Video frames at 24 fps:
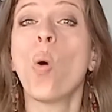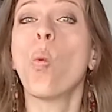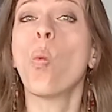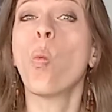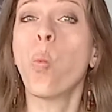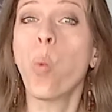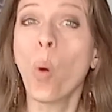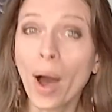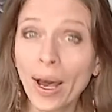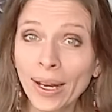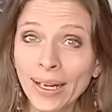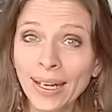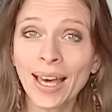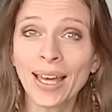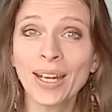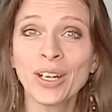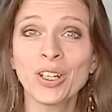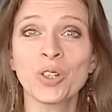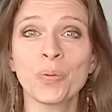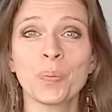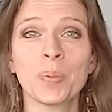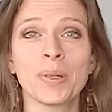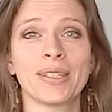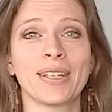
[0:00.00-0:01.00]

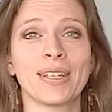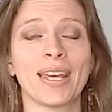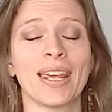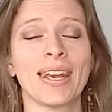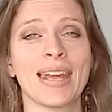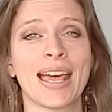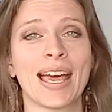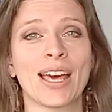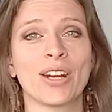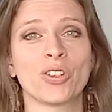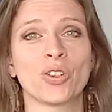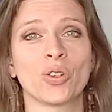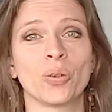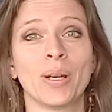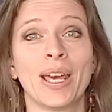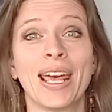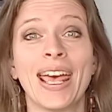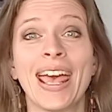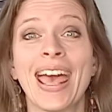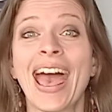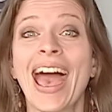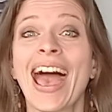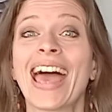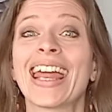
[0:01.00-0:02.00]
100% natural
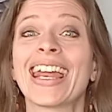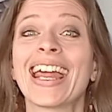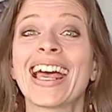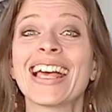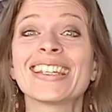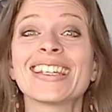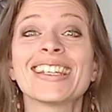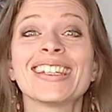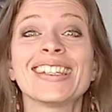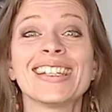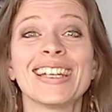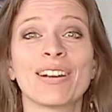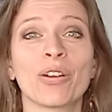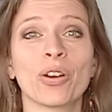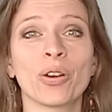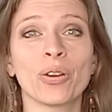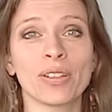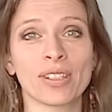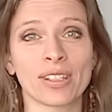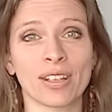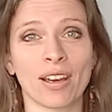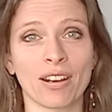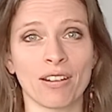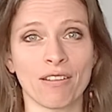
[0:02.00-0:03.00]
and has zero
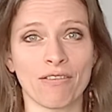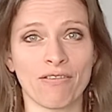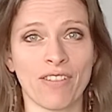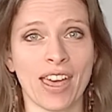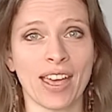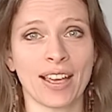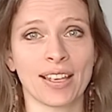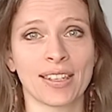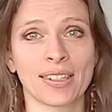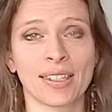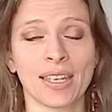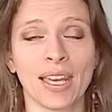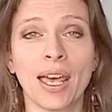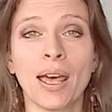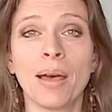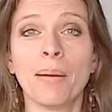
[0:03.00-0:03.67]
side effects.